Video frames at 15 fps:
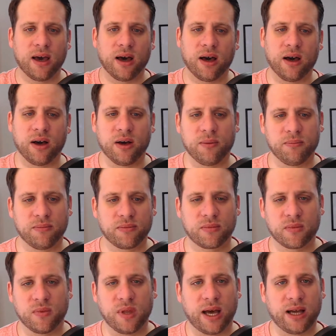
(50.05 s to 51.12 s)

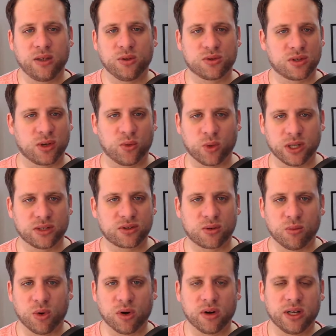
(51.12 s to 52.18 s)
Not usually risk
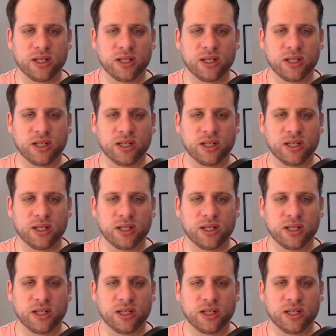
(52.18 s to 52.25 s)
more.